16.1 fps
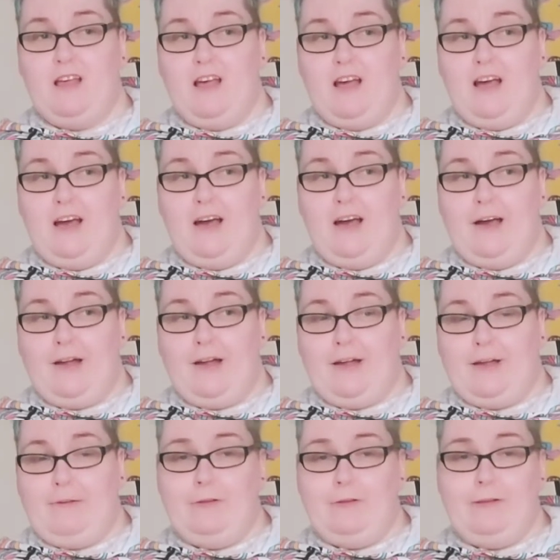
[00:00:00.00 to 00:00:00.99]
a
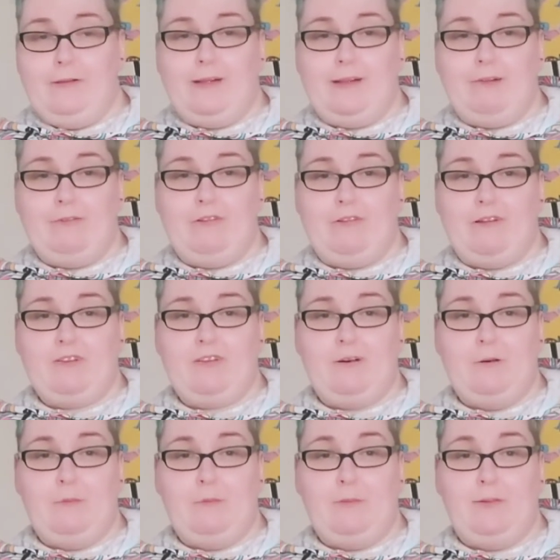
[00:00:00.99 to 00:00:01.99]
community interest
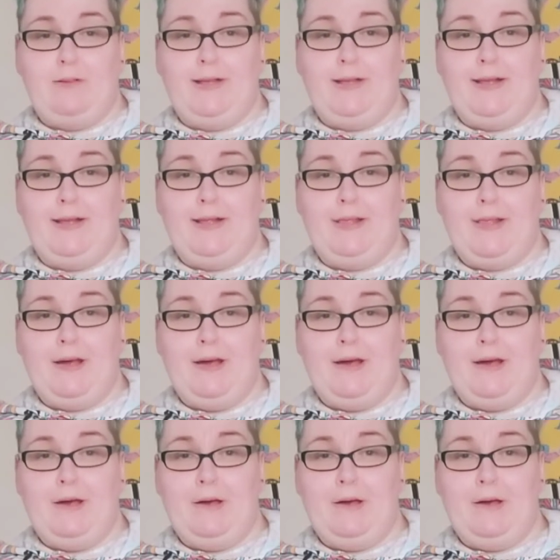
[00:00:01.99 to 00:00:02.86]
company that